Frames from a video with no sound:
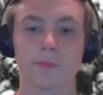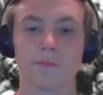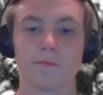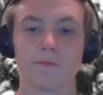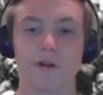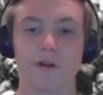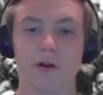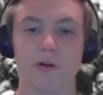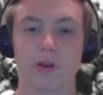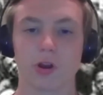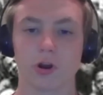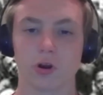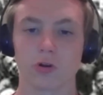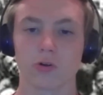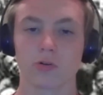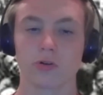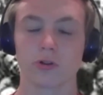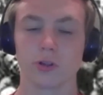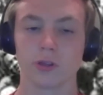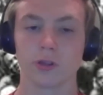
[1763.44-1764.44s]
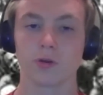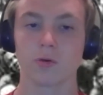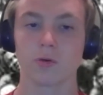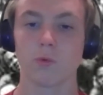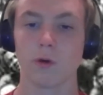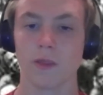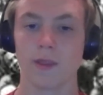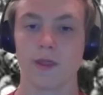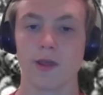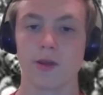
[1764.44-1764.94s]
very early
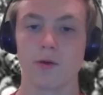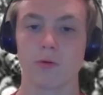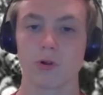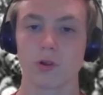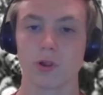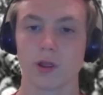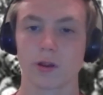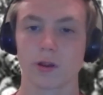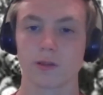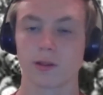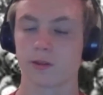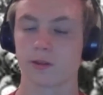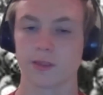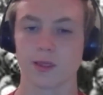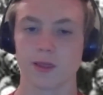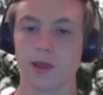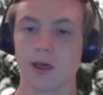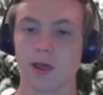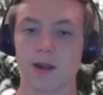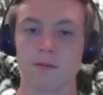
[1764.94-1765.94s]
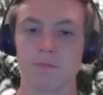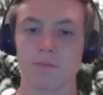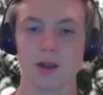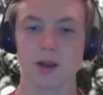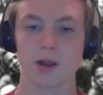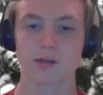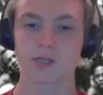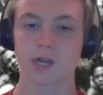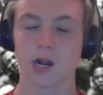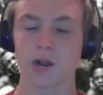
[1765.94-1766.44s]
when they were like they hadn't
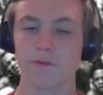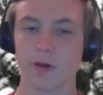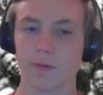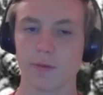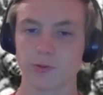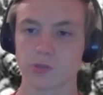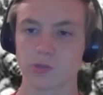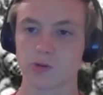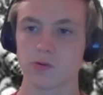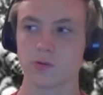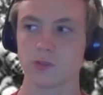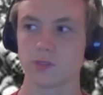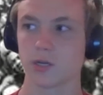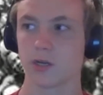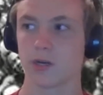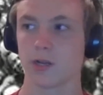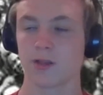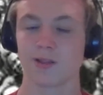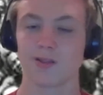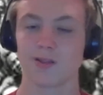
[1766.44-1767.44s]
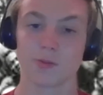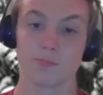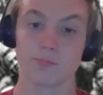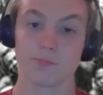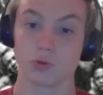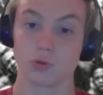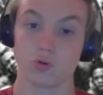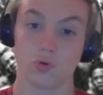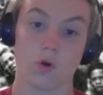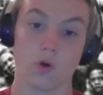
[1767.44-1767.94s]
made a ton of episodes yet, and then they
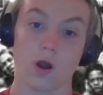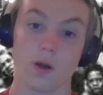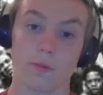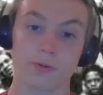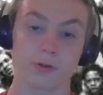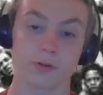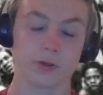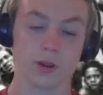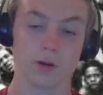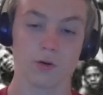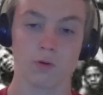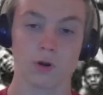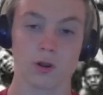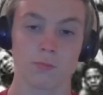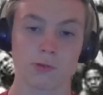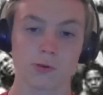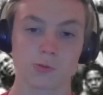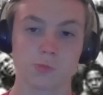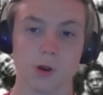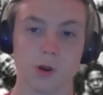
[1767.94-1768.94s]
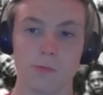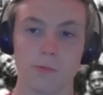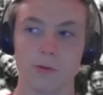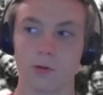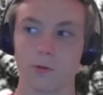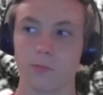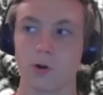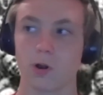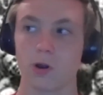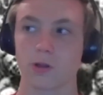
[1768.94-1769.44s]
blew up. They were one of the most
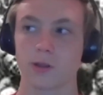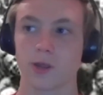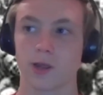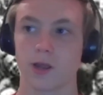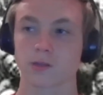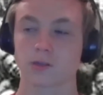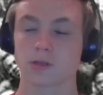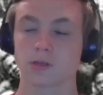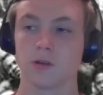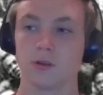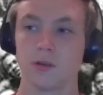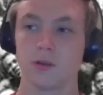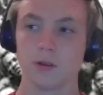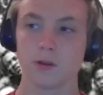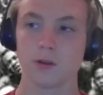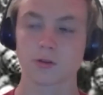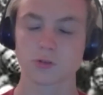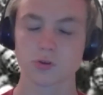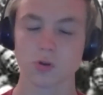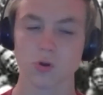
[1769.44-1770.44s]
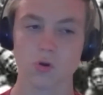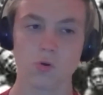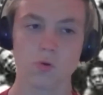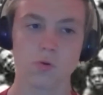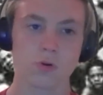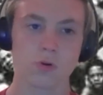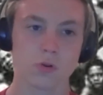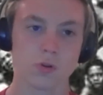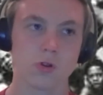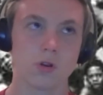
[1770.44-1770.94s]
popular podcasts. Yeah.
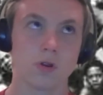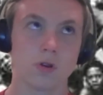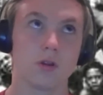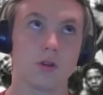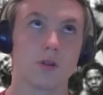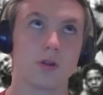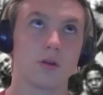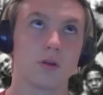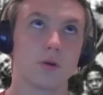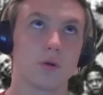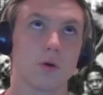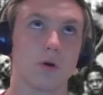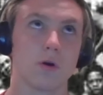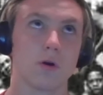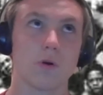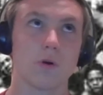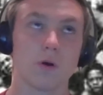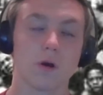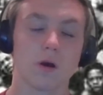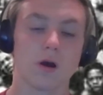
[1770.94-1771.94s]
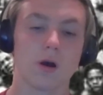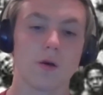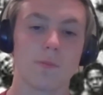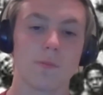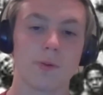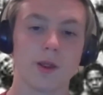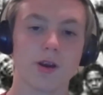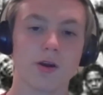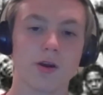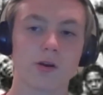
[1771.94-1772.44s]
So
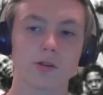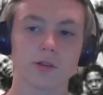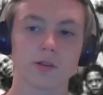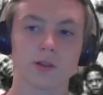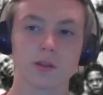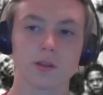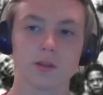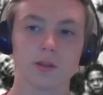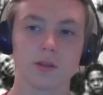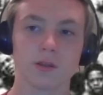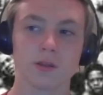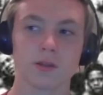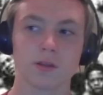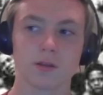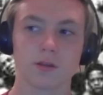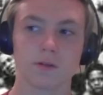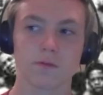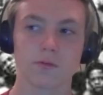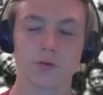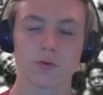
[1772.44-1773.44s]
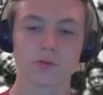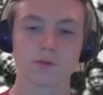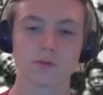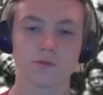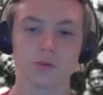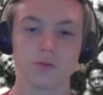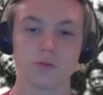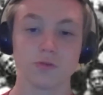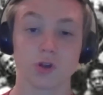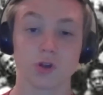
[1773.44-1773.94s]
apparently, for those of
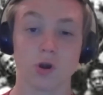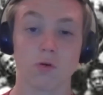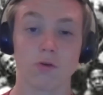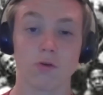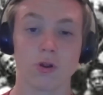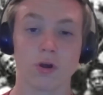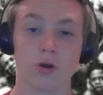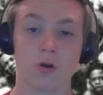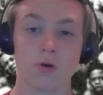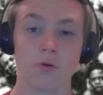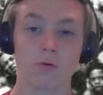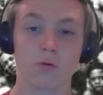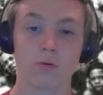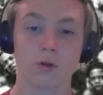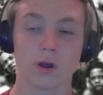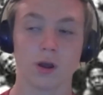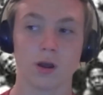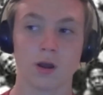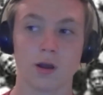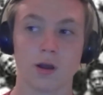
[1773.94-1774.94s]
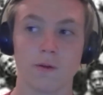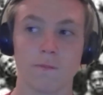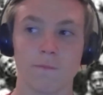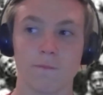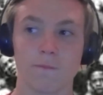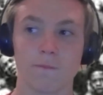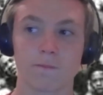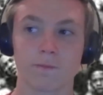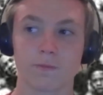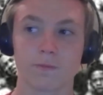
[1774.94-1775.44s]
you who don't know,
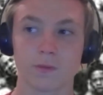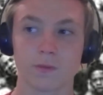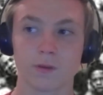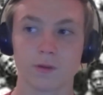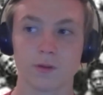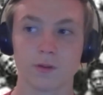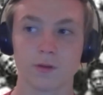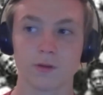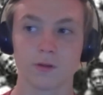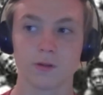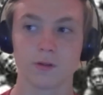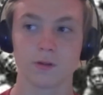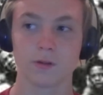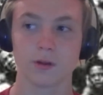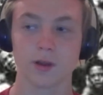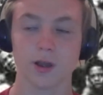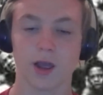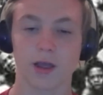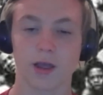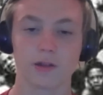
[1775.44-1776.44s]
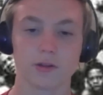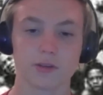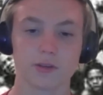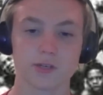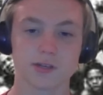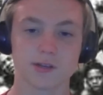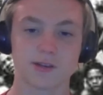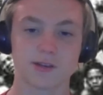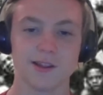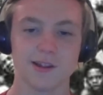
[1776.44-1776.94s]
I
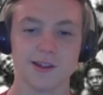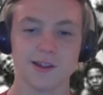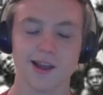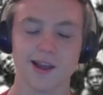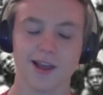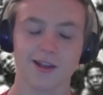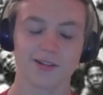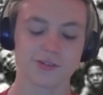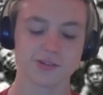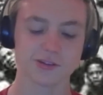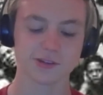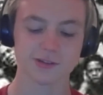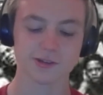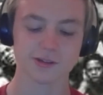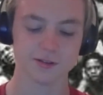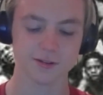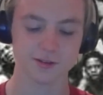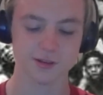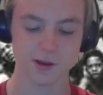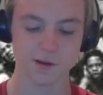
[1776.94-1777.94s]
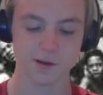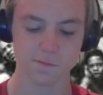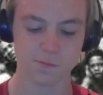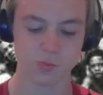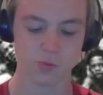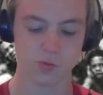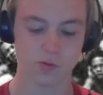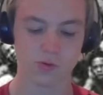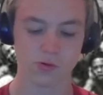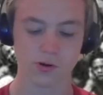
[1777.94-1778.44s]
listened to the Dave
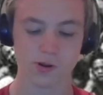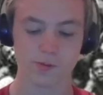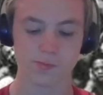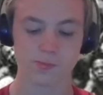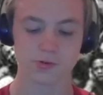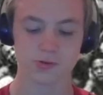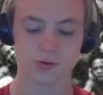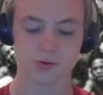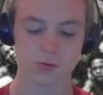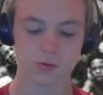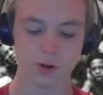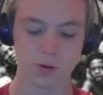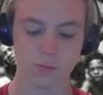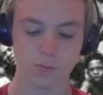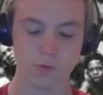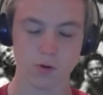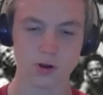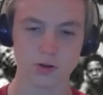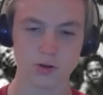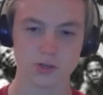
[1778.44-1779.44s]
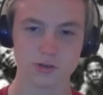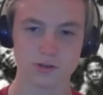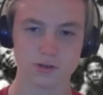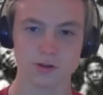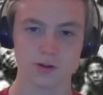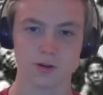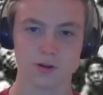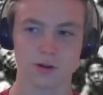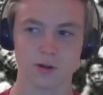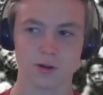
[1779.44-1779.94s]
Portnoy episode. I watched
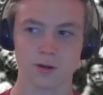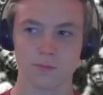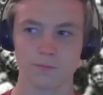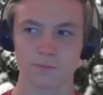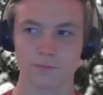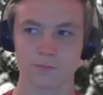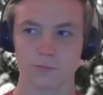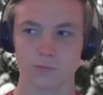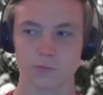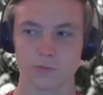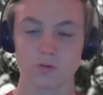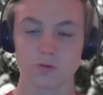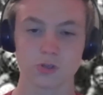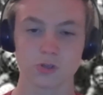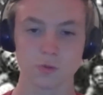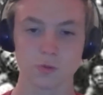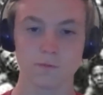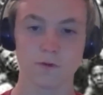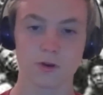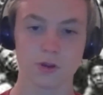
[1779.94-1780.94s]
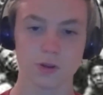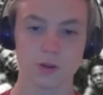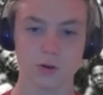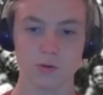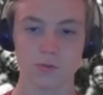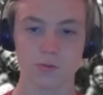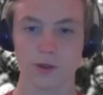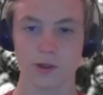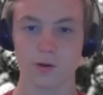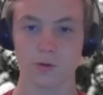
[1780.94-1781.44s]
the YouTube
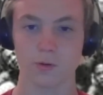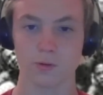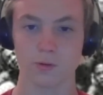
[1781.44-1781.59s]
video that